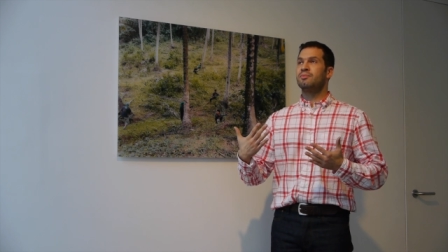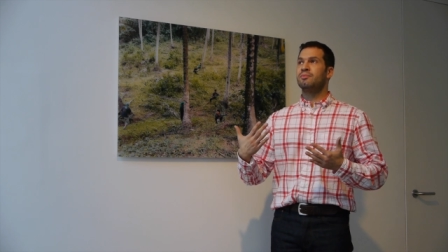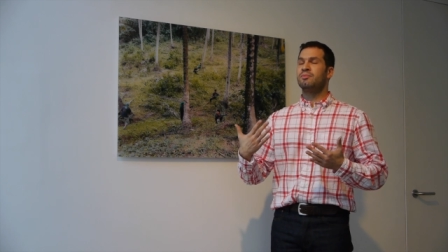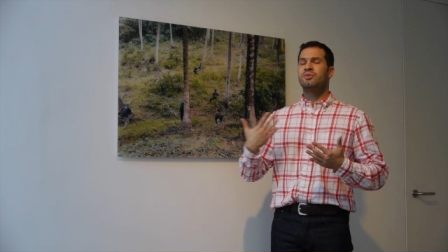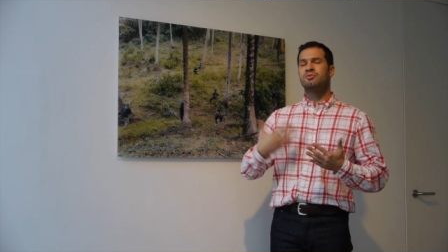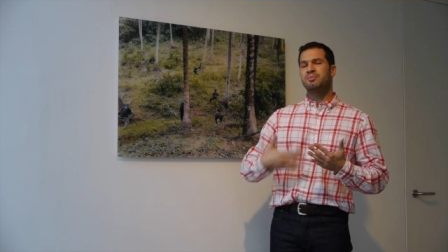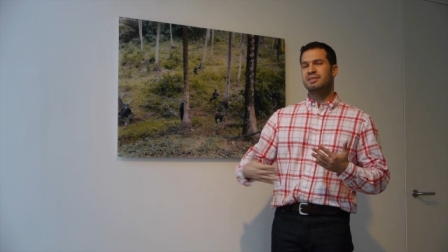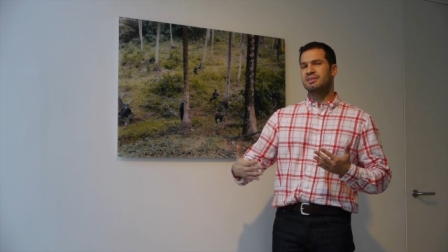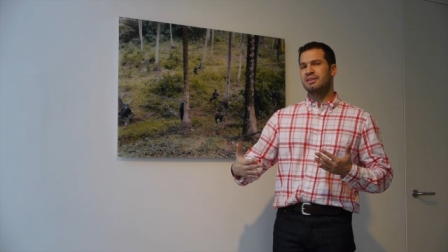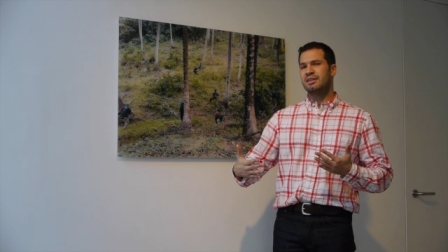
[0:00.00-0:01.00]

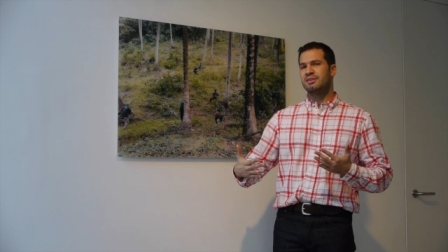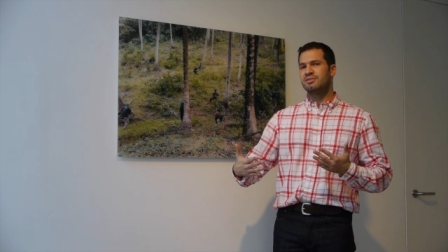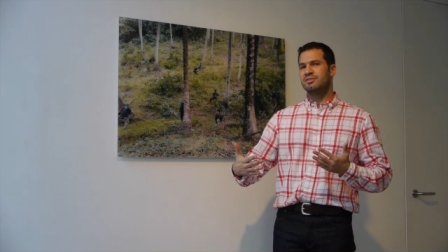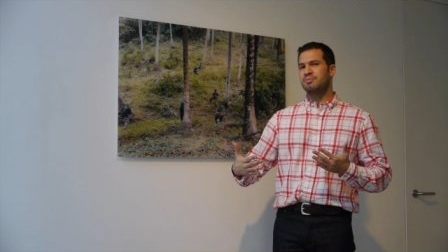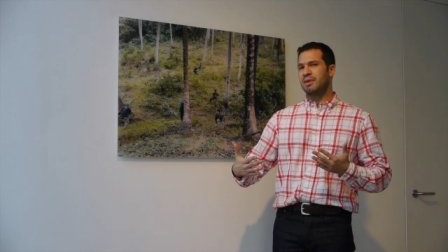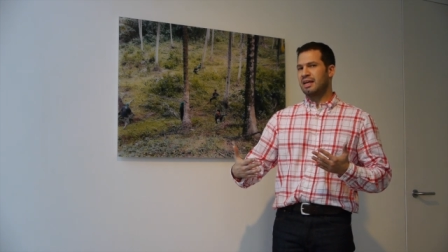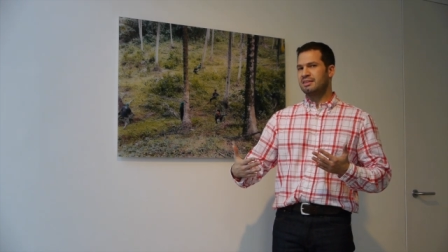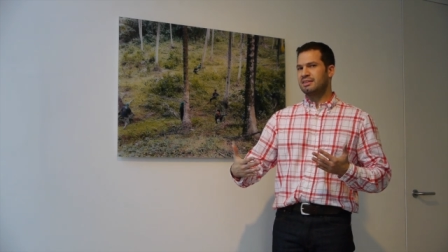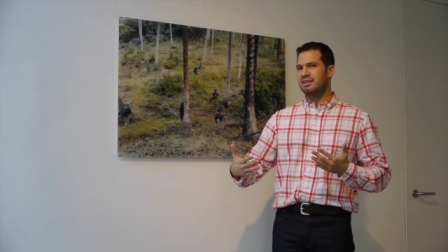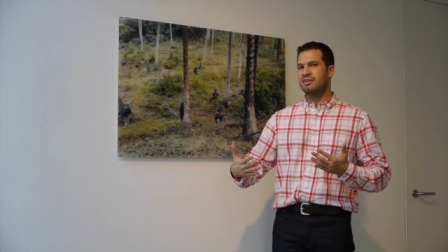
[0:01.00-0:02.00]
movement in his
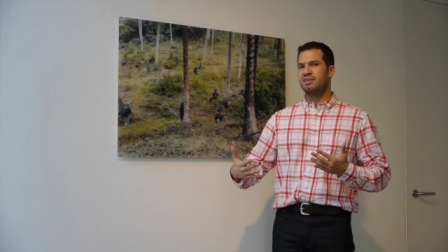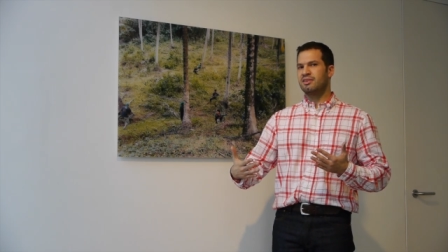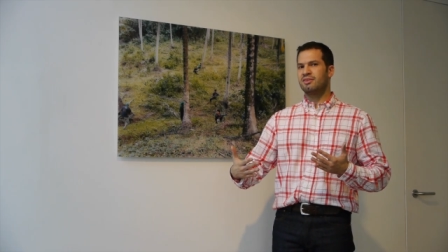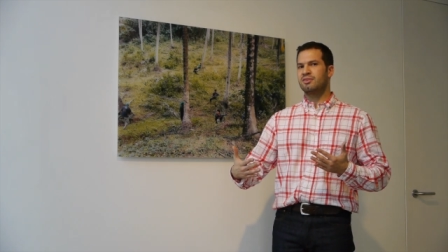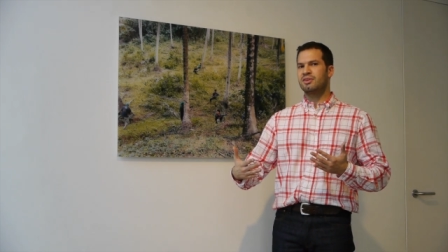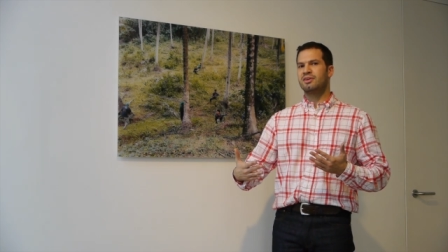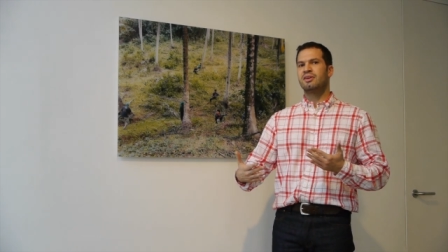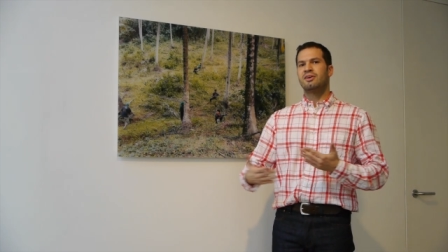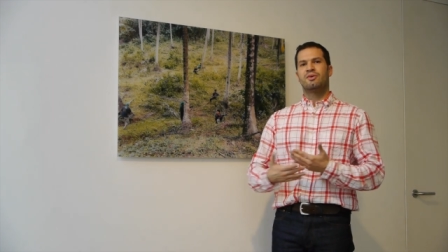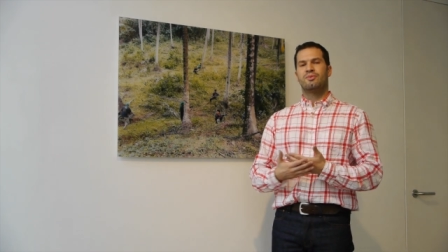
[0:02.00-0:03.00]
painting and
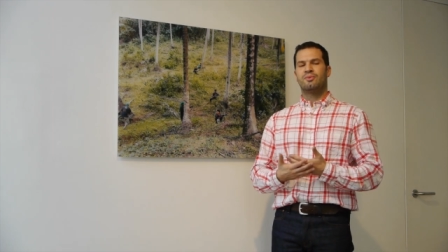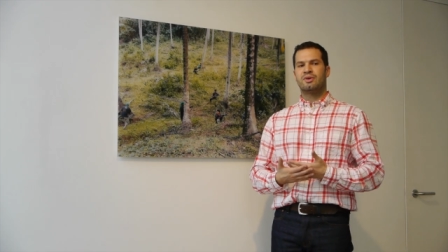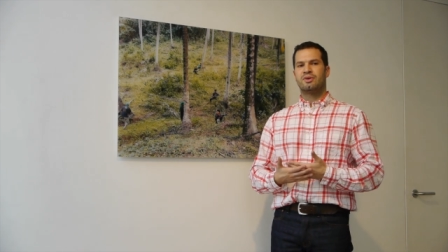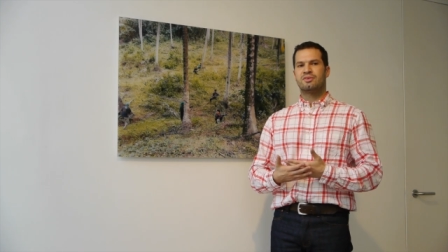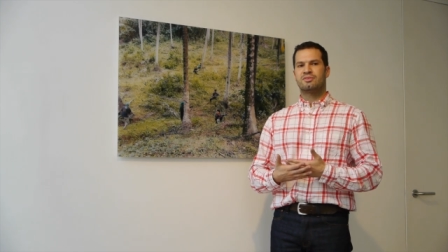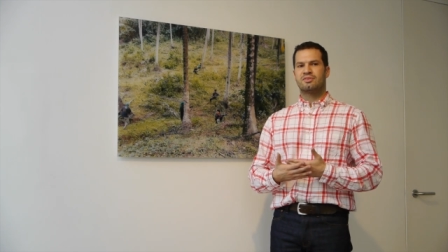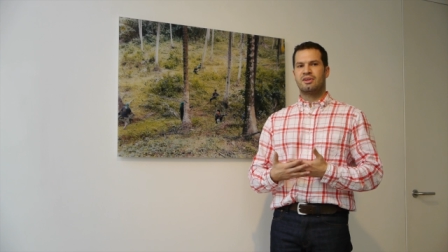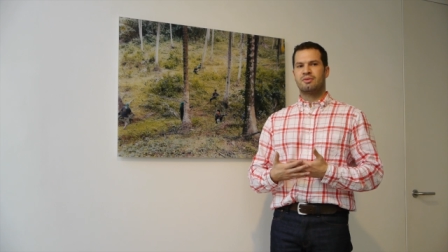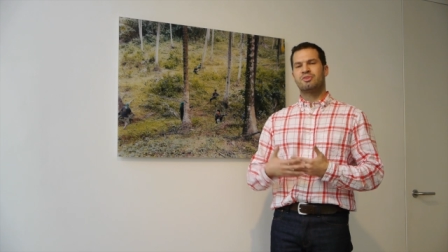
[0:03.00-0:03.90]
theory was um,